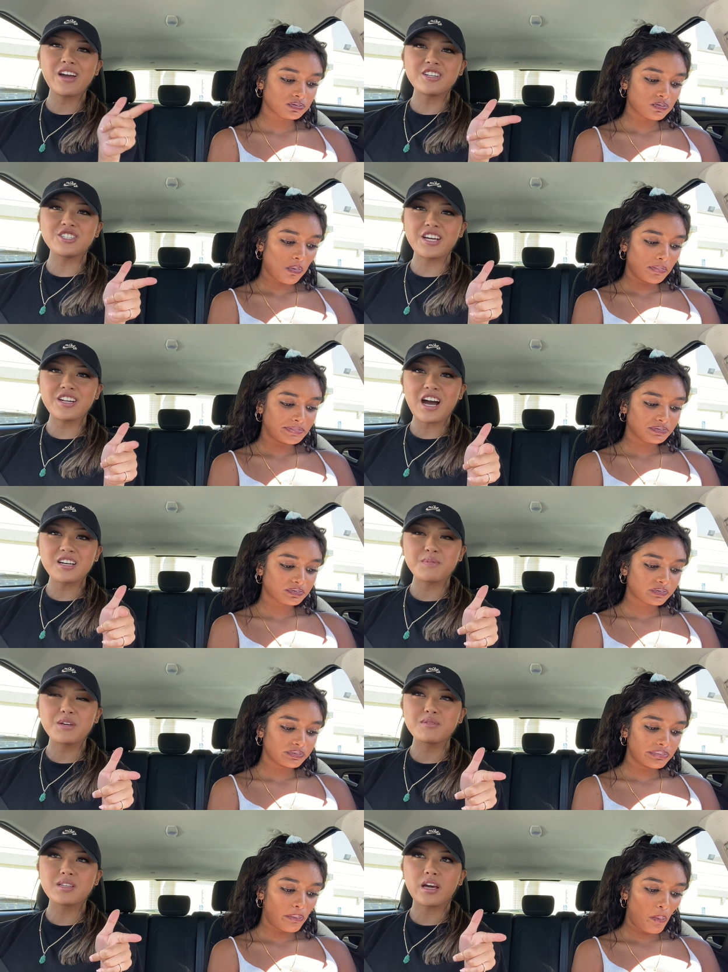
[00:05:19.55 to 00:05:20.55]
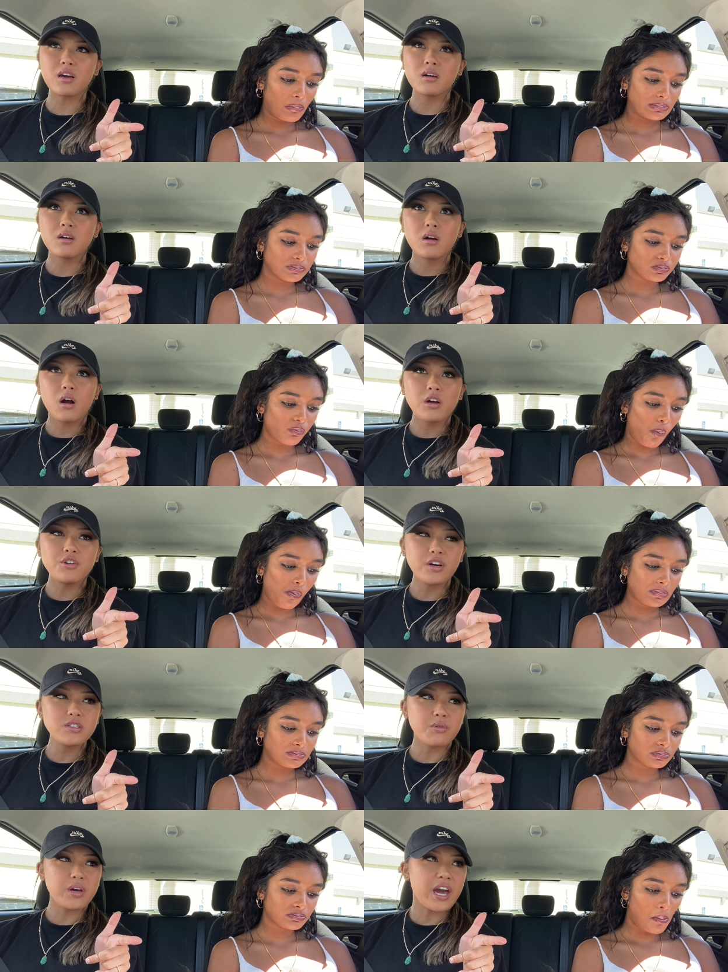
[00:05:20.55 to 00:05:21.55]
Speaker 1: yeah, Jaden asked me. He was like, "Are you
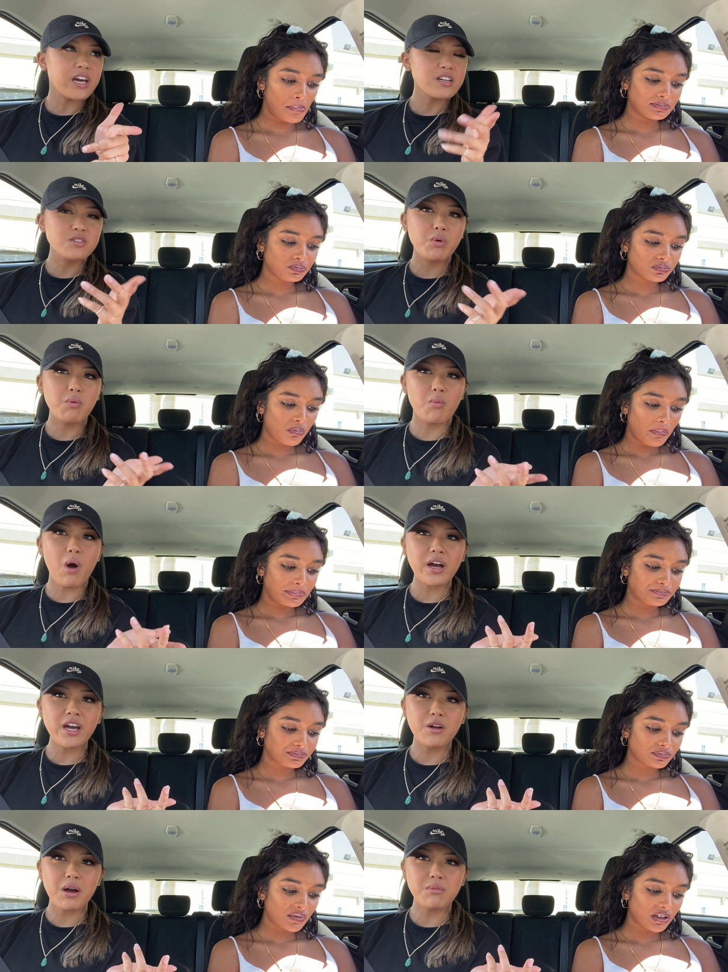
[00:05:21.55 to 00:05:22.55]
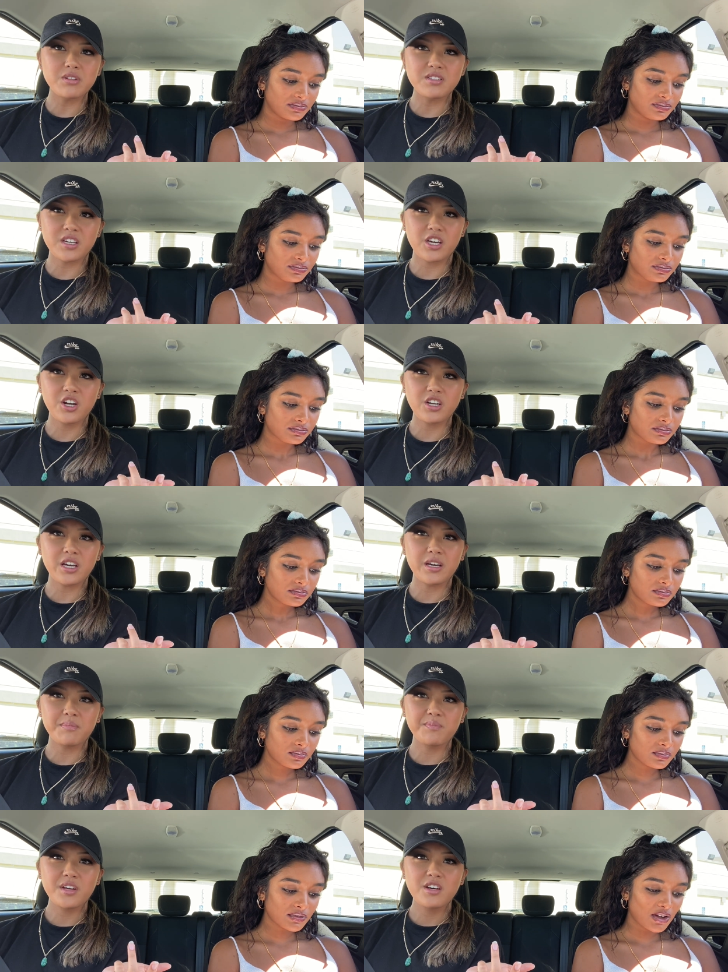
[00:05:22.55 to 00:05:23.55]
guys okay?" Because we were walking around with security,
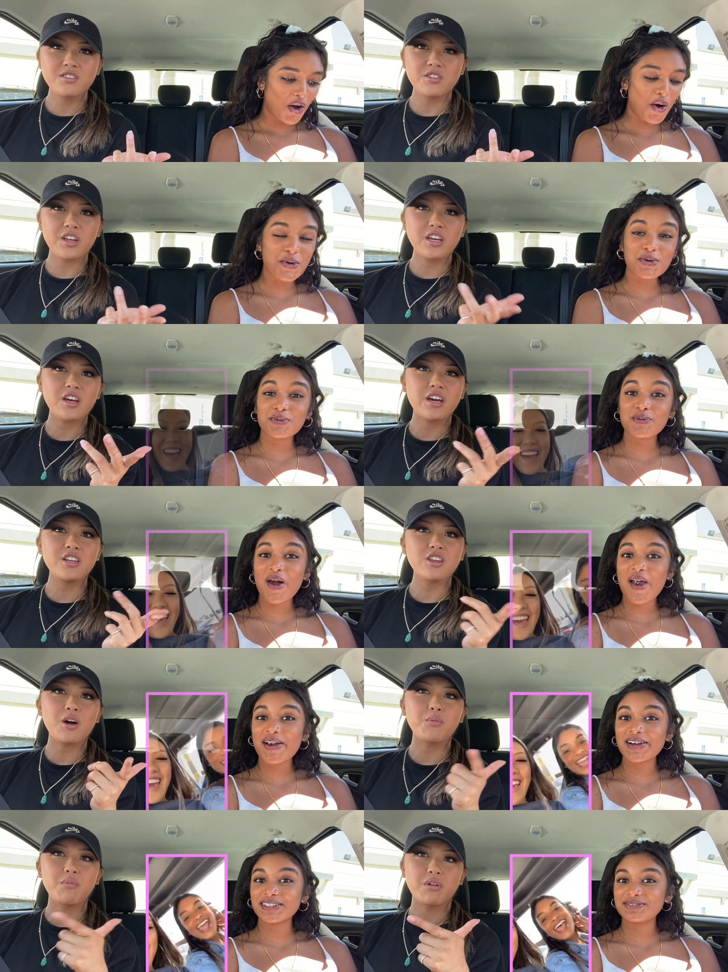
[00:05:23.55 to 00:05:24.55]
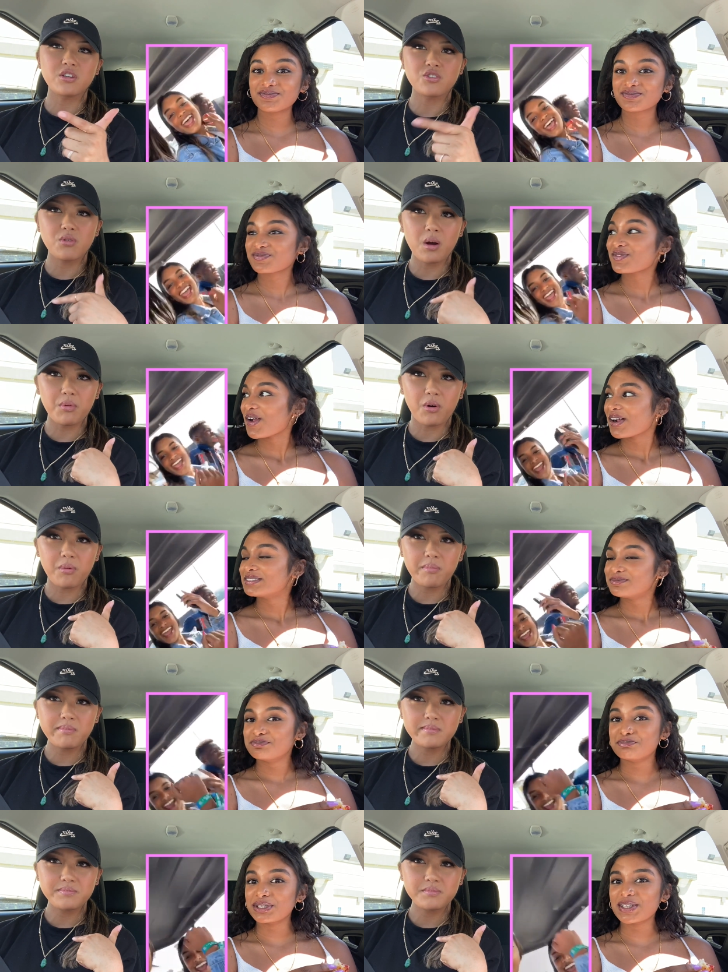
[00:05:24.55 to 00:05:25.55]
so oh, they thought right. he thought we were in trouble.
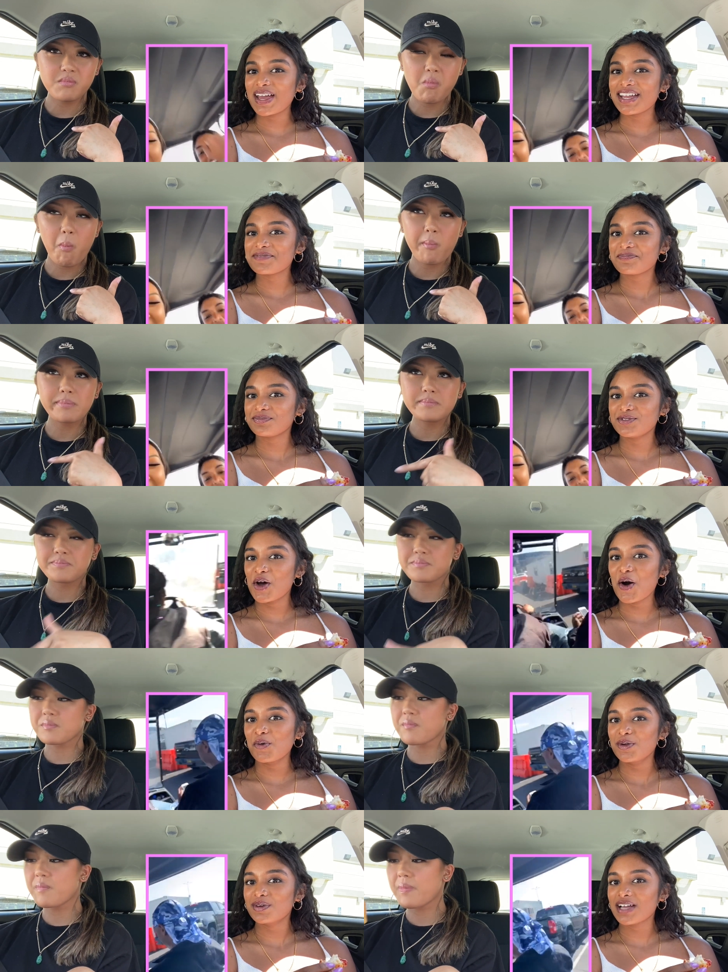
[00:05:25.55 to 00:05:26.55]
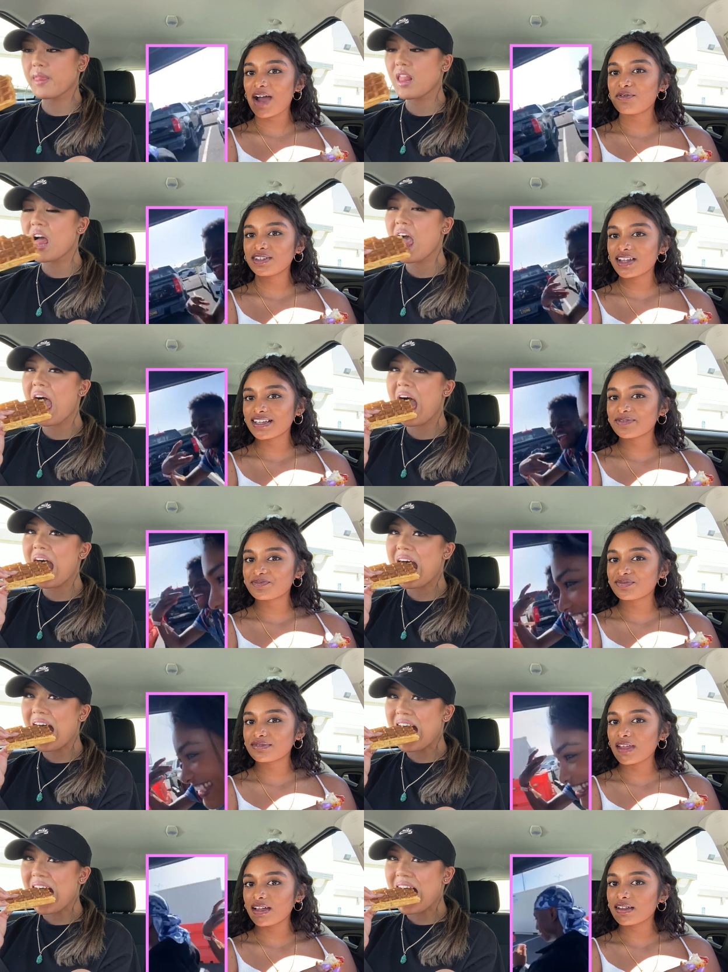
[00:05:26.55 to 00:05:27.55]
Speaker 2: But like, no, we were having like
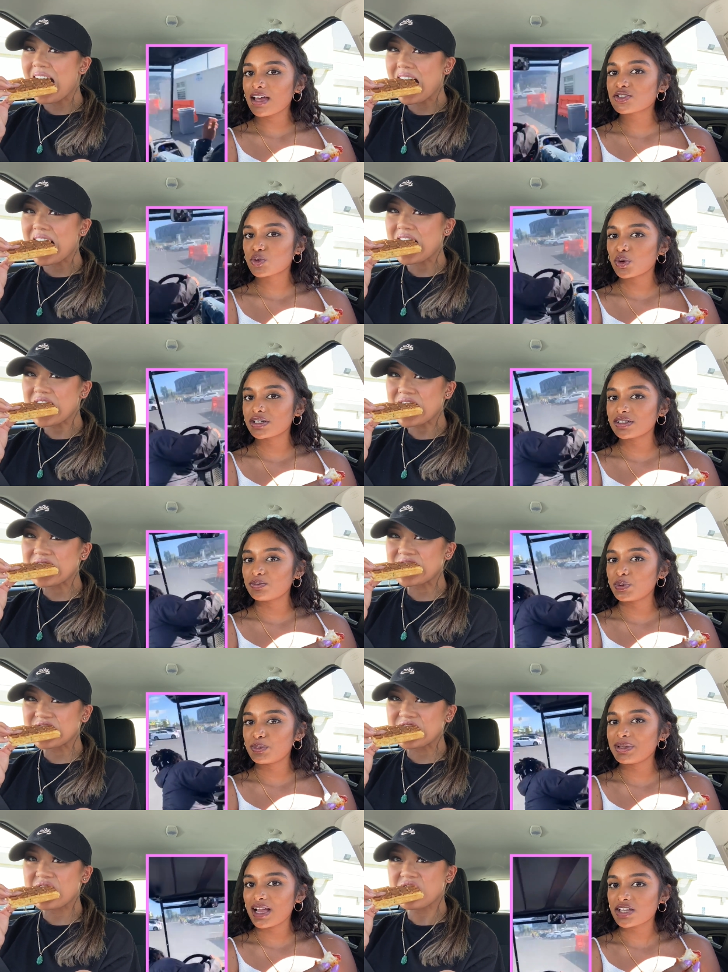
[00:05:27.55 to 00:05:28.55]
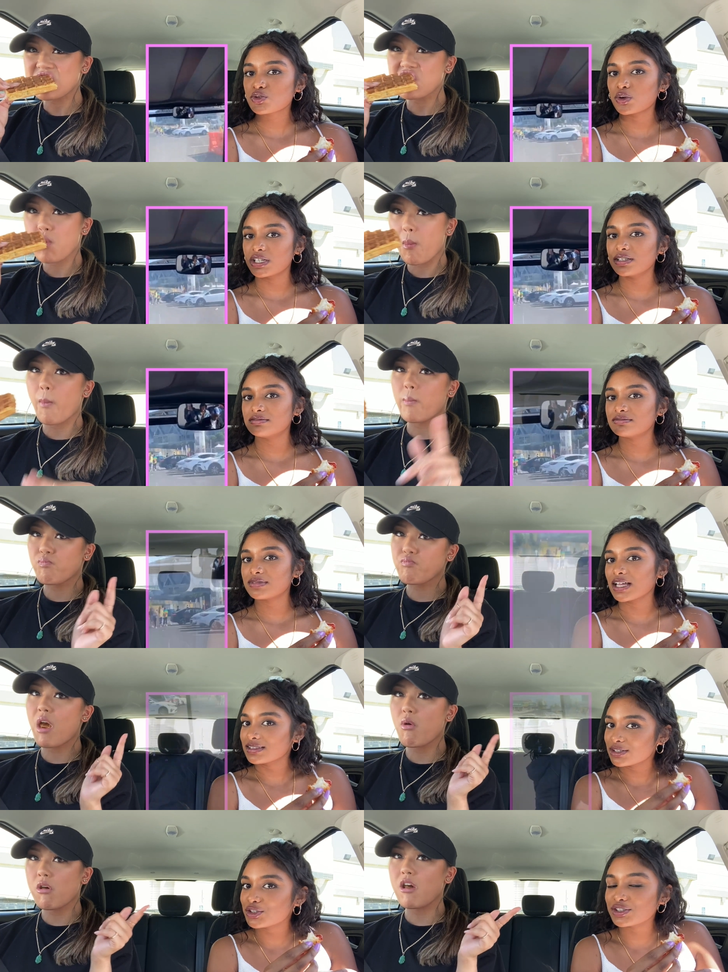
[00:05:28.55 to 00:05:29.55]
like escorted. We were being escorted, like
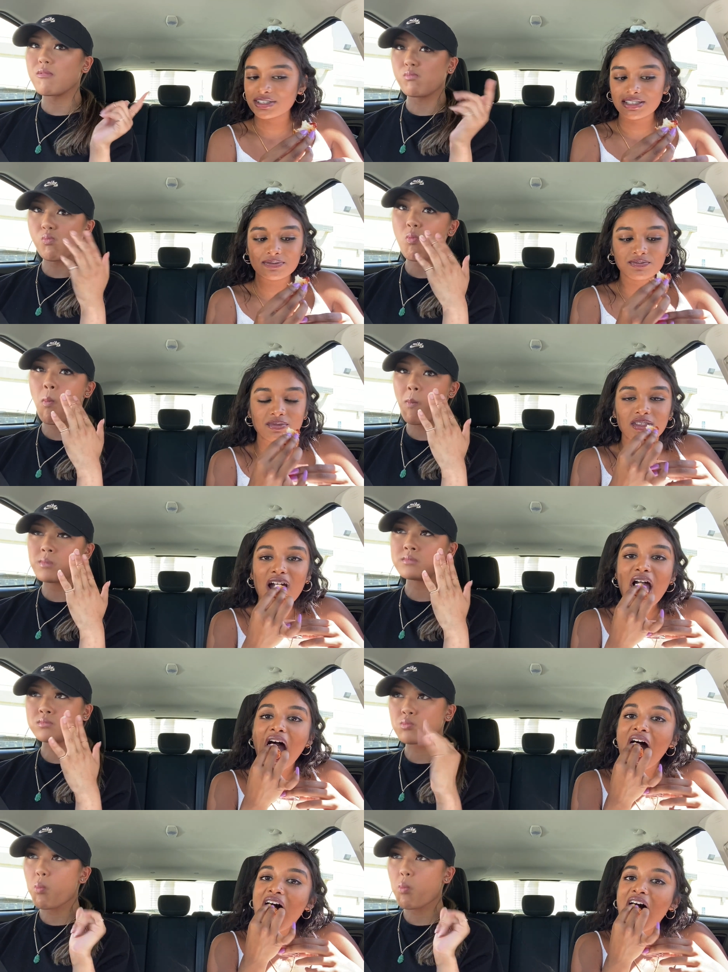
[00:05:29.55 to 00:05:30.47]
literally. Mm -hmm.